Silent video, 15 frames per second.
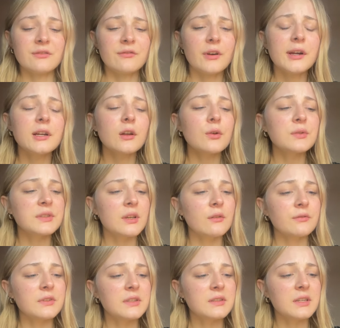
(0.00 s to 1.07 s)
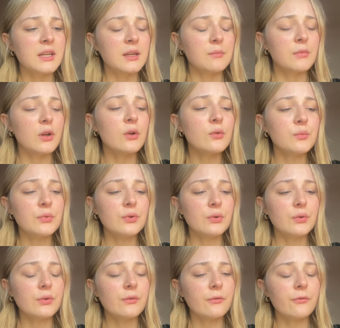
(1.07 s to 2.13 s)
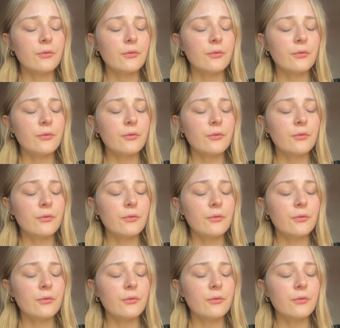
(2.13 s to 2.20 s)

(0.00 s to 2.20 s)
very low self-esteem, low mood